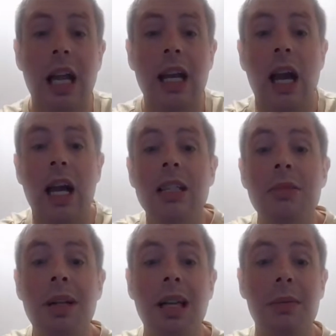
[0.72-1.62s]
Hey guys,
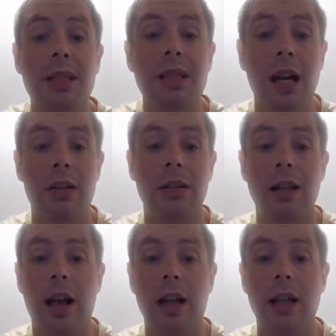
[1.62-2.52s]
my name is Ashley
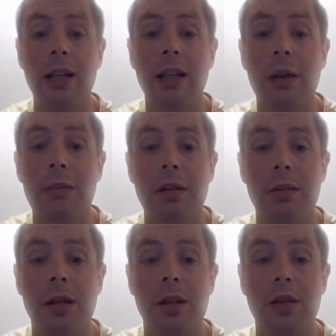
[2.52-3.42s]
Lyon and I'm going
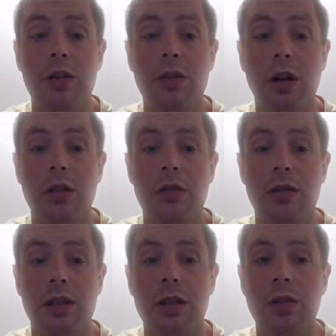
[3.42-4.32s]
to be an instructor for
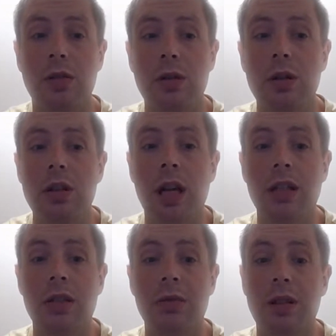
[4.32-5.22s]
this course. I
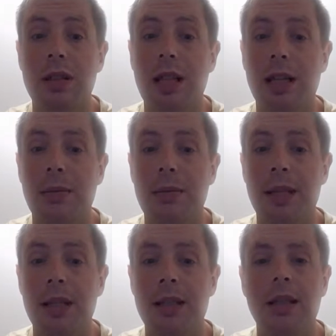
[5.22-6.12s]
just wanted to take a
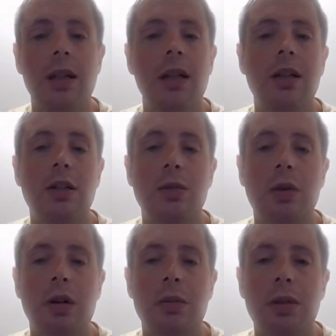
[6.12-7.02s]
minute to
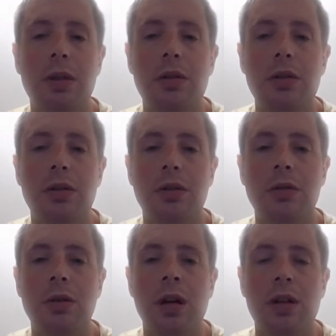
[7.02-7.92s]
welcome you to
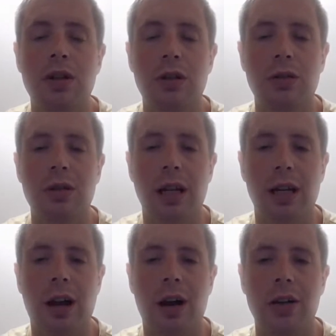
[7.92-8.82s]
General
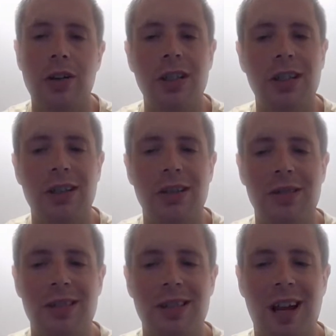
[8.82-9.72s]
Psychology here at
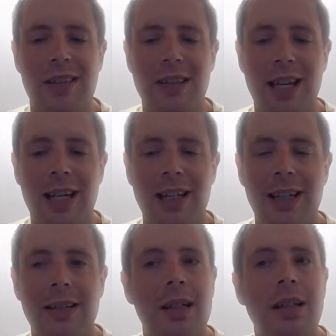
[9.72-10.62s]
Forsyth Tech.
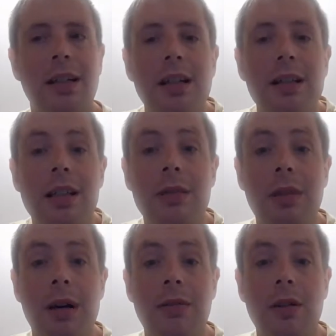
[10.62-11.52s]
This is
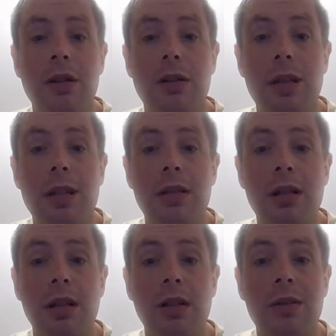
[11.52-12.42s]
my first semester
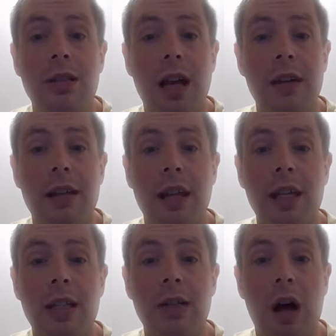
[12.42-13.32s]
here at Forsyth Tech,
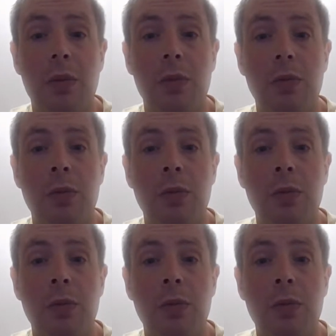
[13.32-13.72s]
so I'm